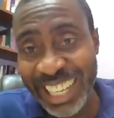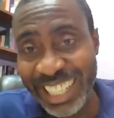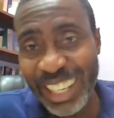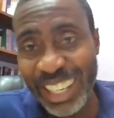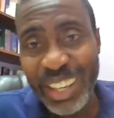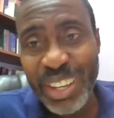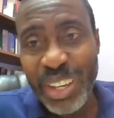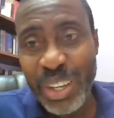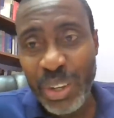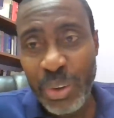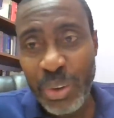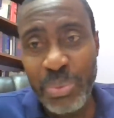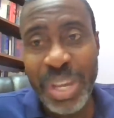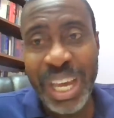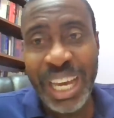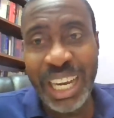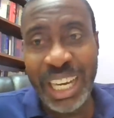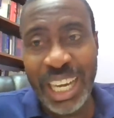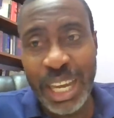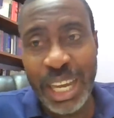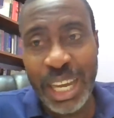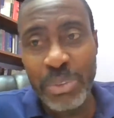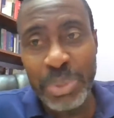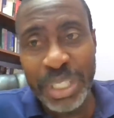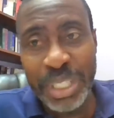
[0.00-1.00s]
Anna, we are
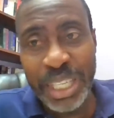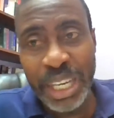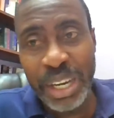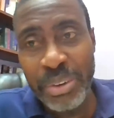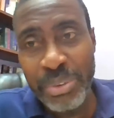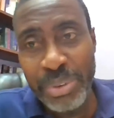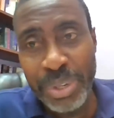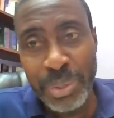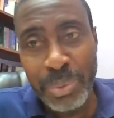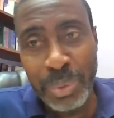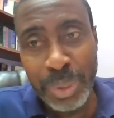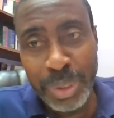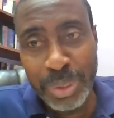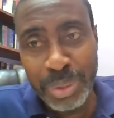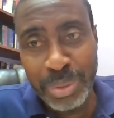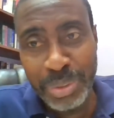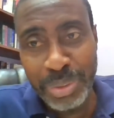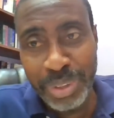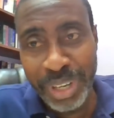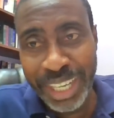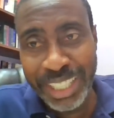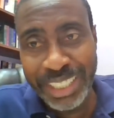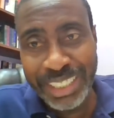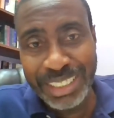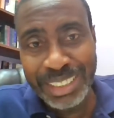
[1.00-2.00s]
glad we can read what you
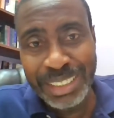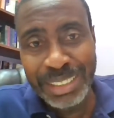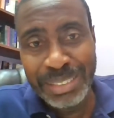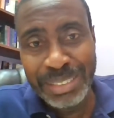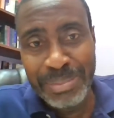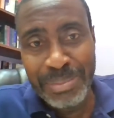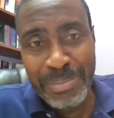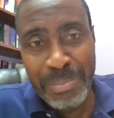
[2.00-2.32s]
write.